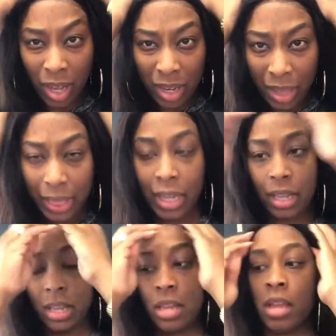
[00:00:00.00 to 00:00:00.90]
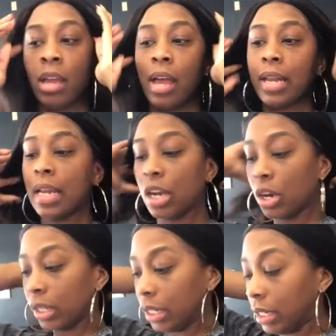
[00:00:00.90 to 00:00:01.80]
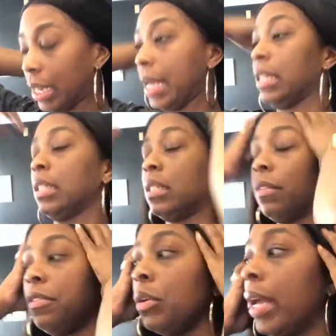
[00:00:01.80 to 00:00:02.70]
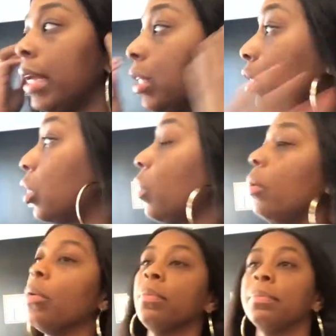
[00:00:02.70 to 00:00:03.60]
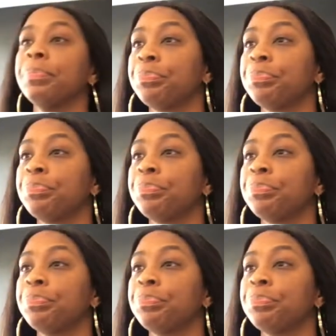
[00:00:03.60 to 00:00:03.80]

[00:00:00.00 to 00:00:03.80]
Now I think I did curly the last few days, so